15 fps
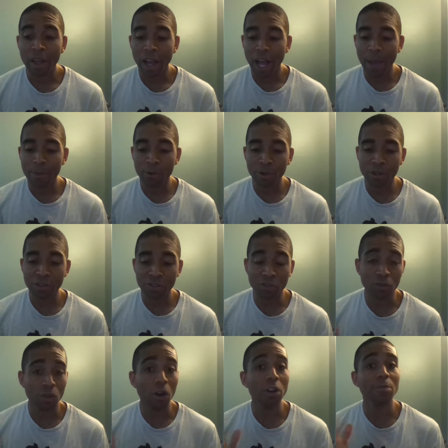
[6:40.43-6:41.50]
I'm going to
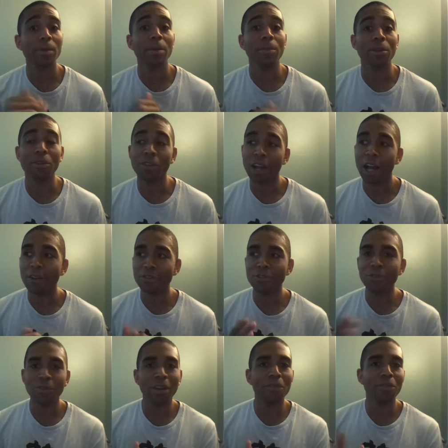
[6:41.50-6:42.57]
still talk to my mother. I'll
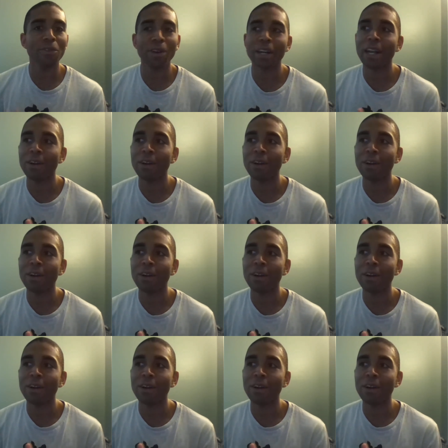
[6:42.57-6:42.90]
still love her,